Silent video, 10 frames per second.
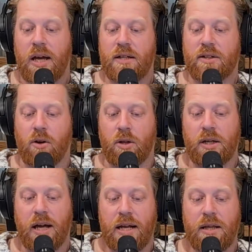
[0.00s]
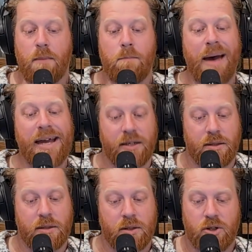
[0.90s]
and Scotland had the
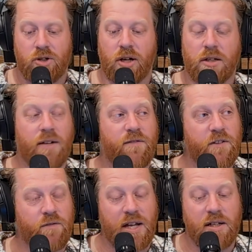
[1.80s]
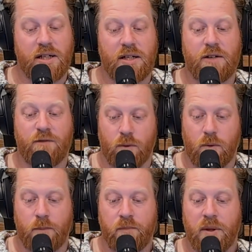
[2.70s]
Maiden, constructed in 1564.